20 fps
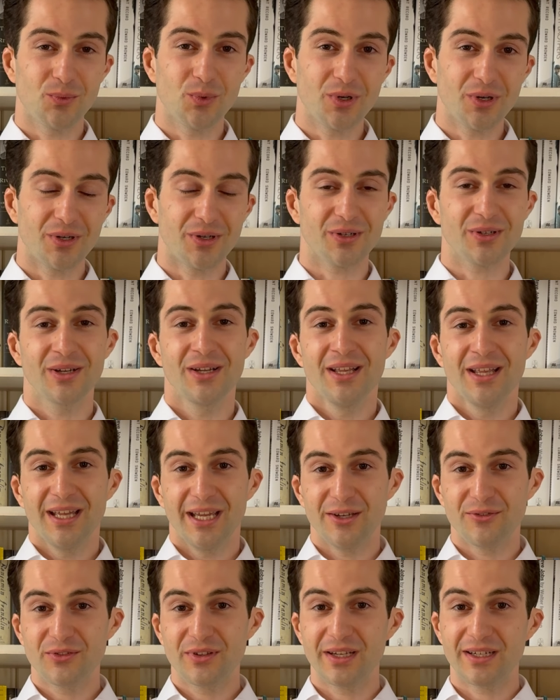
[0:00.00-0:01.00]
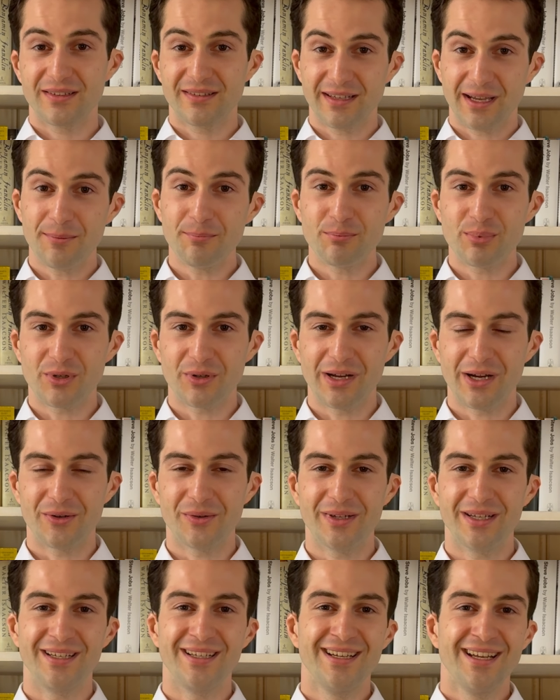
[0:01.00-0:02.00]
work if they're
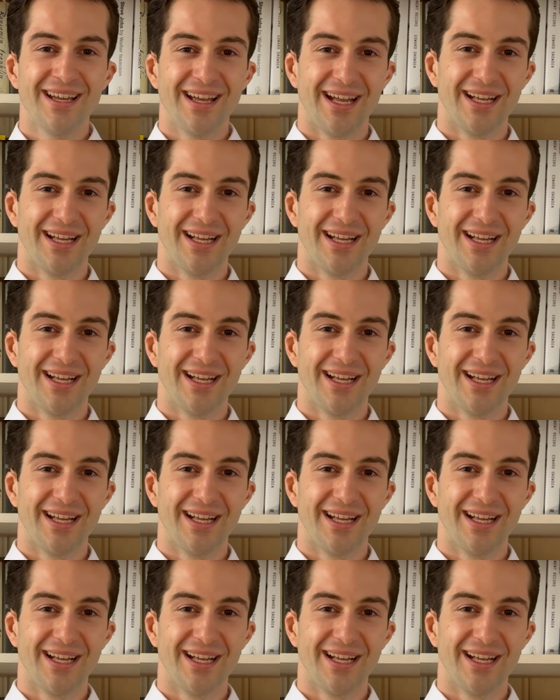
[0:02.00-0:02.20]
temporary